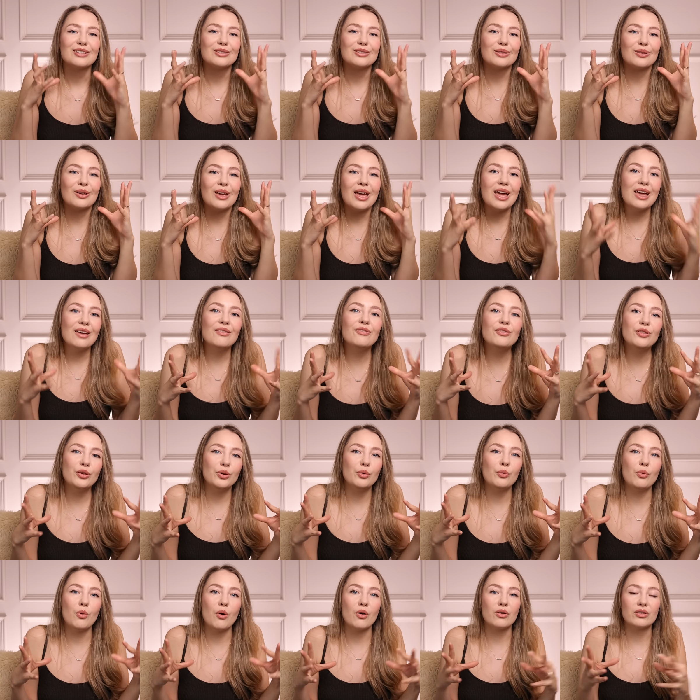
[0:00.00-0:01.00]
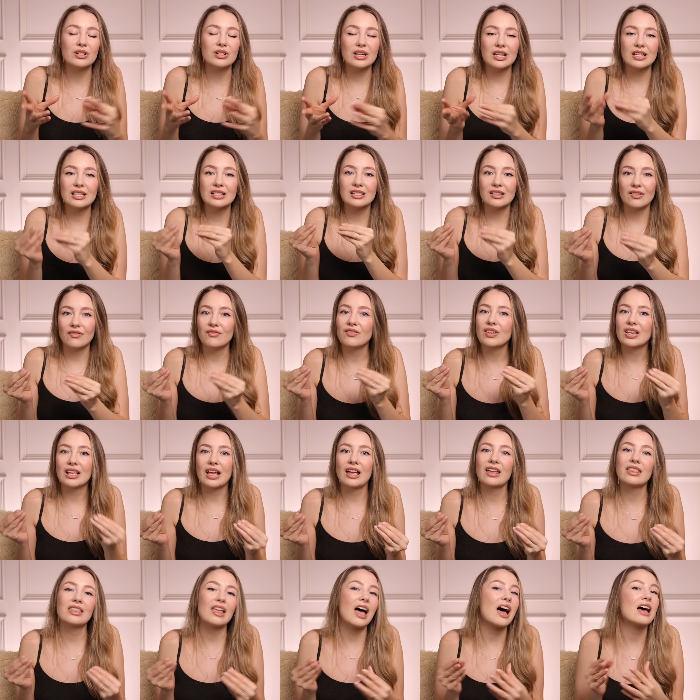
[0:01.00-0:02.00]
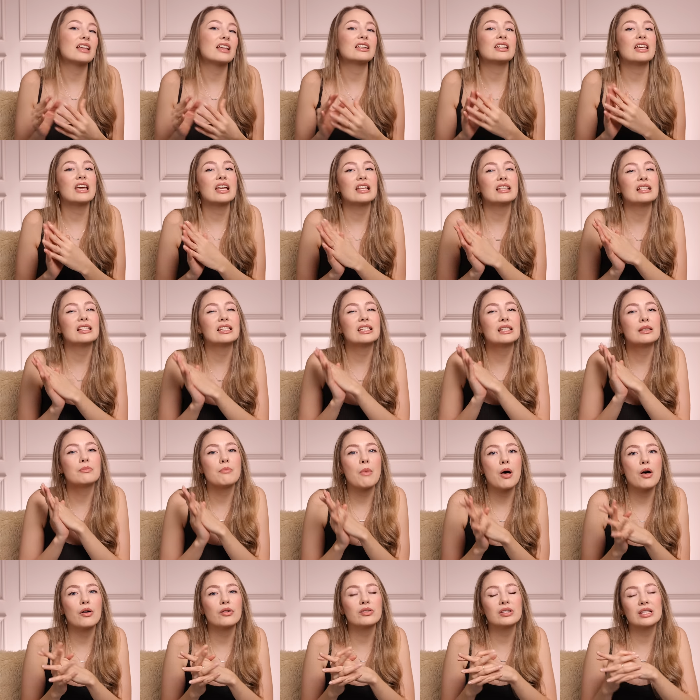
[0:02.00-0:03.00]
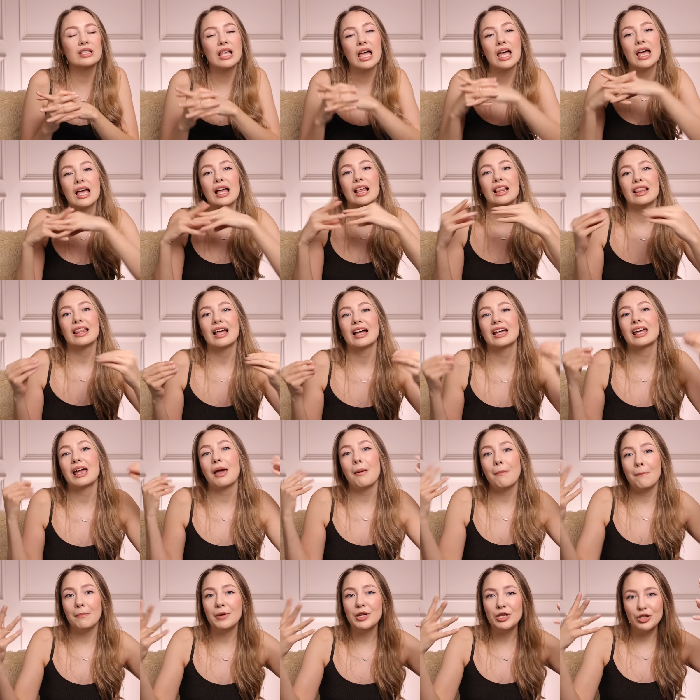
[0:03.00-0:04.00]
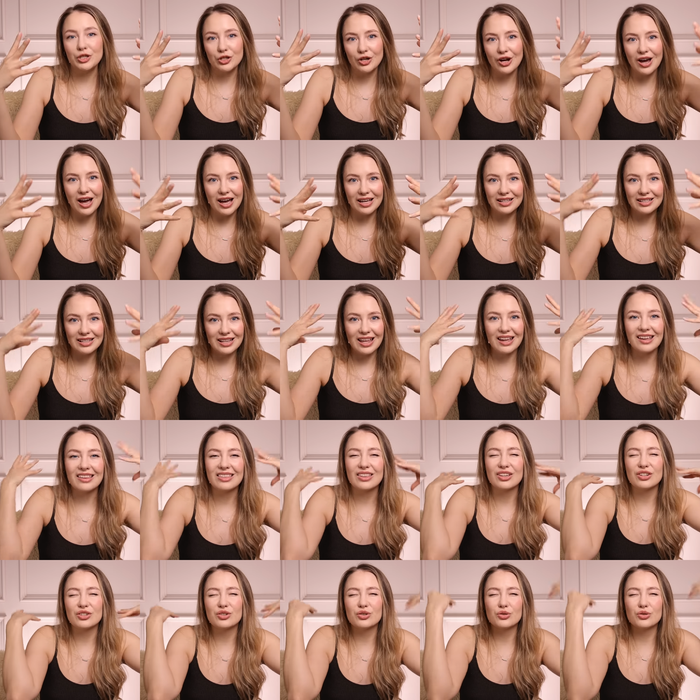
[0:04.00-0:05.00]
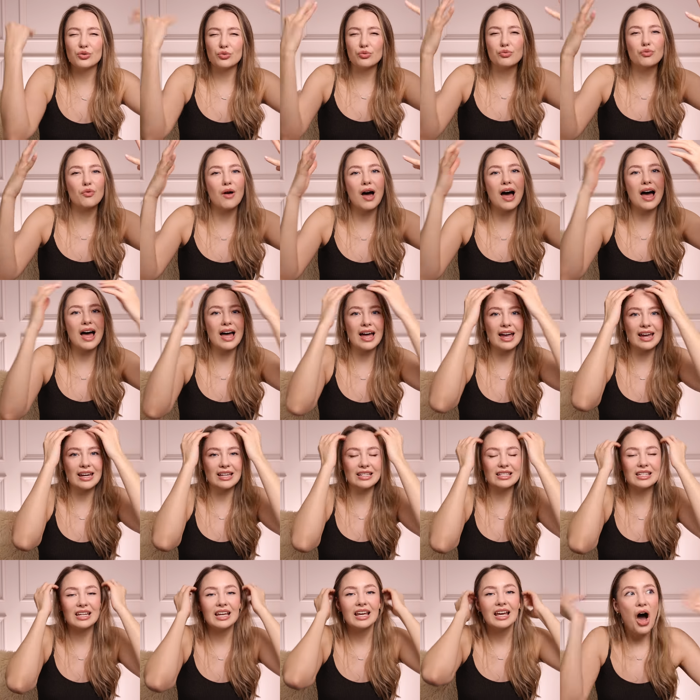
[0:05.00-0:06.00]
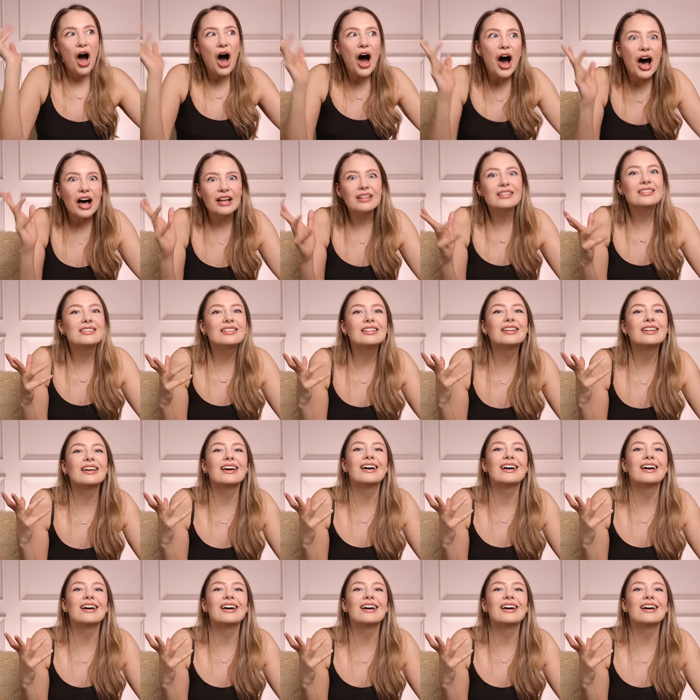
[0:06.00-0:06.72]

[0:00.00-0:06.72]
So if you want something like that, it smells like a beach hut, like the dried hut.